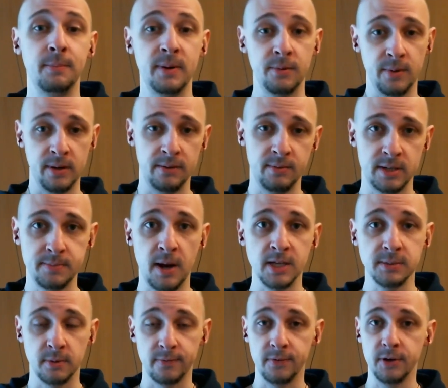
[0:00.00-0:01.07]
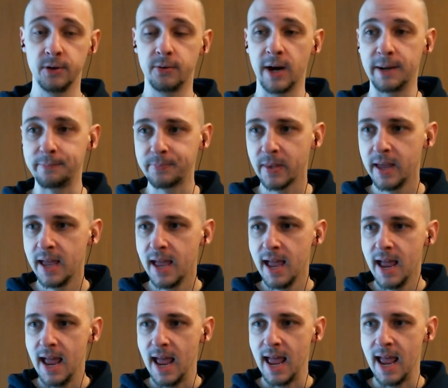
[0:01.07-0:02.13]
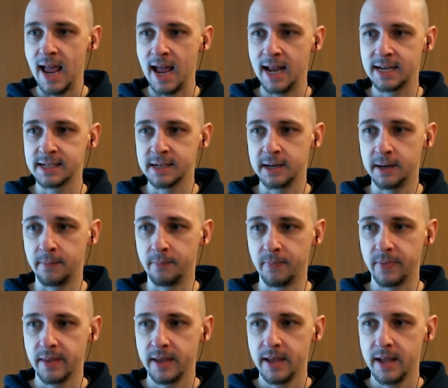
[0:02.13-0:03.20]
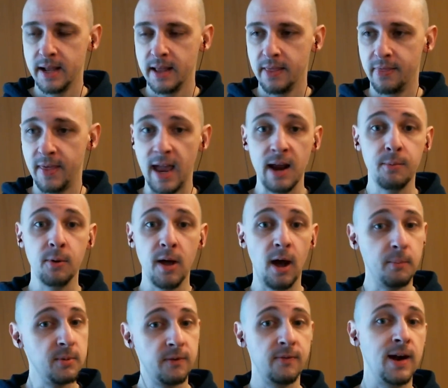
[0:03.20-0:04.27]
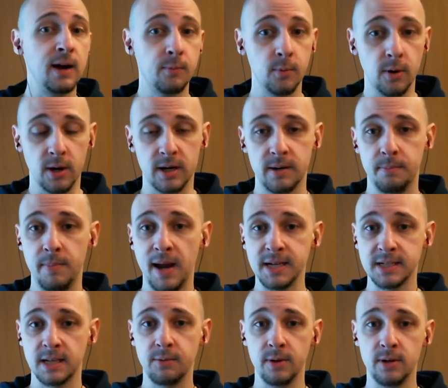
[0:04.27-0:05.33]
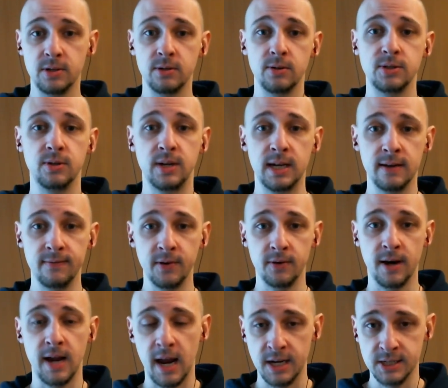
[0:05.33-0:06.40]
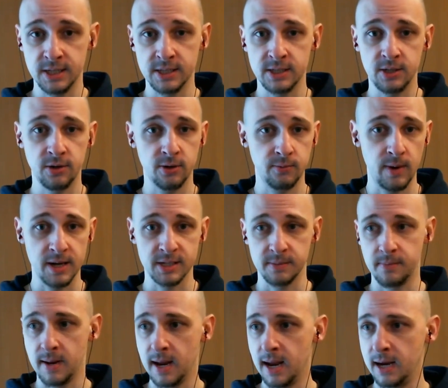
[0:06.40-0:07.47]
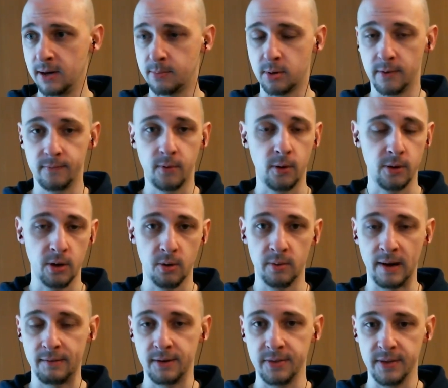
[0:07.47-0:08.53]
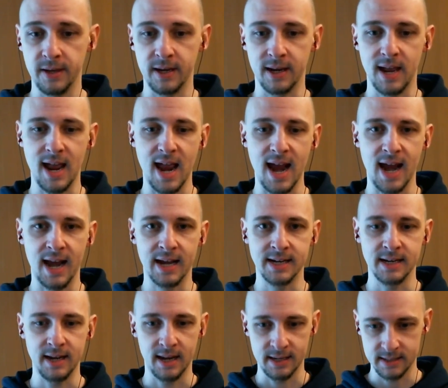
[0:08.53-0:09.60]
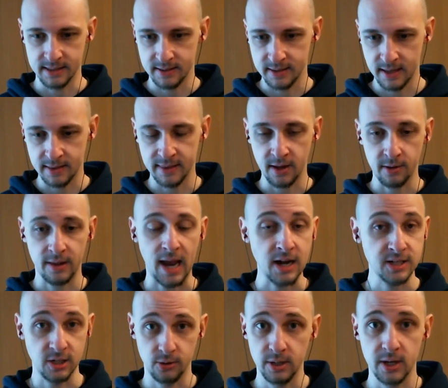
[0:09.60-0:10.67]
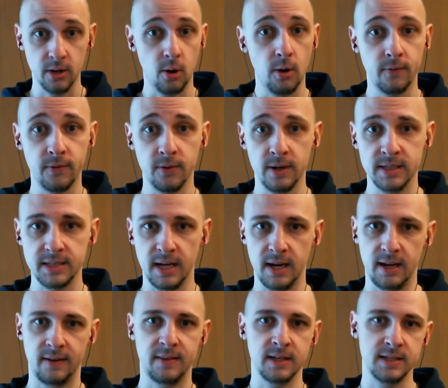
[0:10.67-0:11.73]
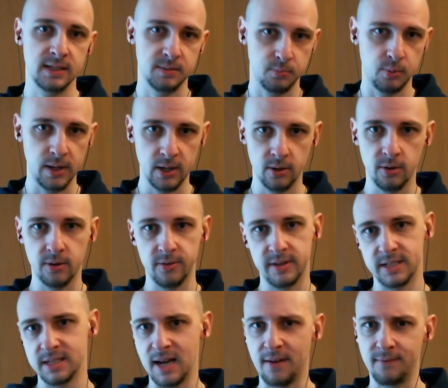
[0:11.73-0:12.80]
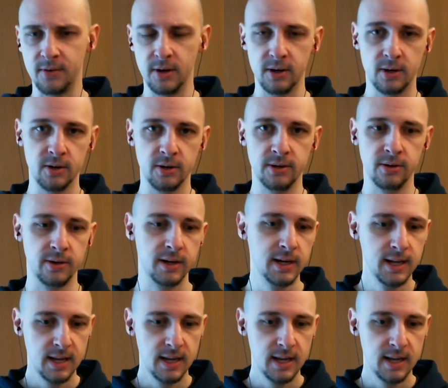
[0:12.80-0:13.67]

be responsible for you, right? And they will help you find work. Basically, what you do is you give your agent your resume, your portfolio, and everything, and then they'll actually look it over and say, this is pretty good, or this is not very good, or